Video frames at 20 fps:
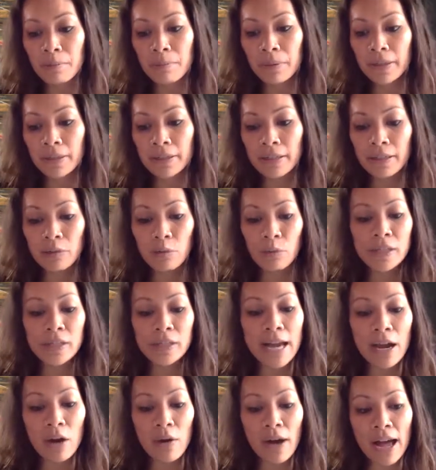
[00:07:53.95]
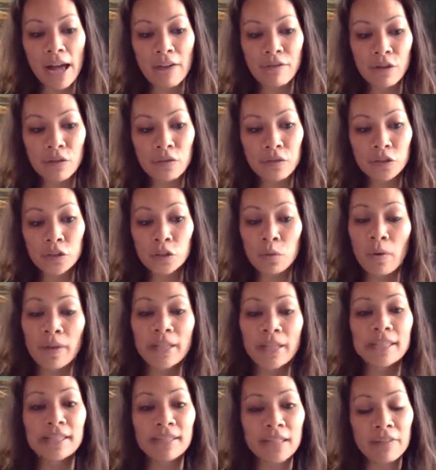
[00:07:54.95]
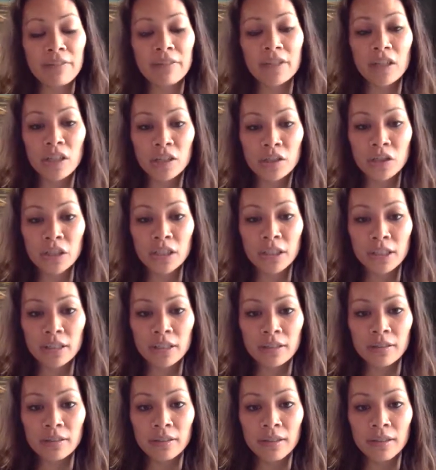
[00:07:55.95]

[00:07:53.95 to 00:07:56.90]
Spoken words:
But we now have over 2,700